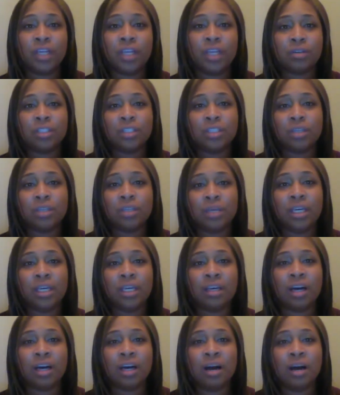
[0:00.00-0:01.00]
video to
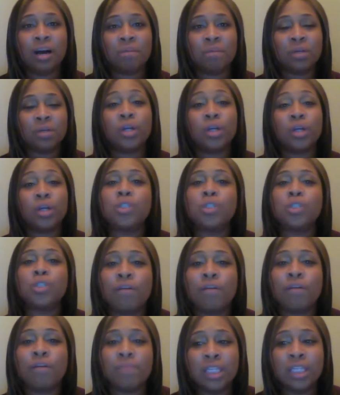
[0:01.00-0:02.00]
be going on
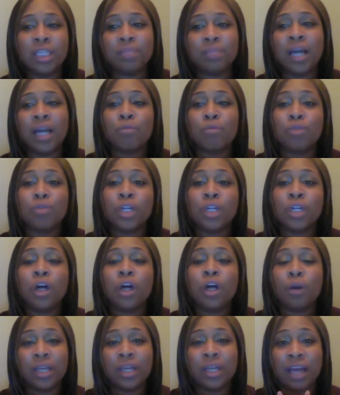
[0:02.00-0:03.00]
12 minutes, but I really
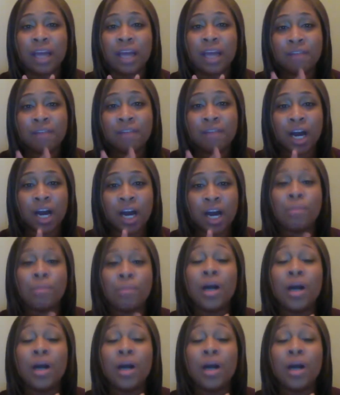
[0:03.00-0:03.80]
hope that it added value.